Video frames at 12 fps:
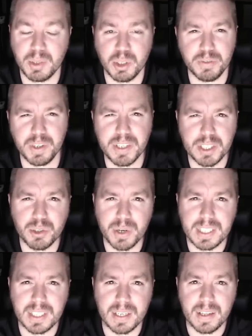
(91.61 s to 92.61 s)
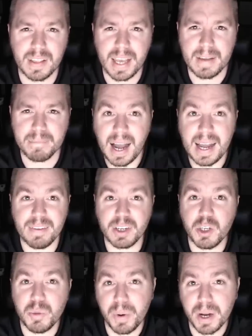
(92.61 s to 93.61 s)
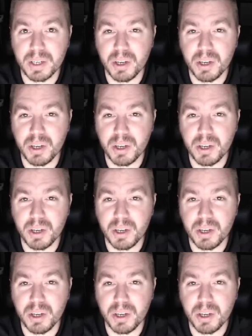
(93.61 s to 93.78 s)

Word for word: So, if you're interested in that, I have a coupon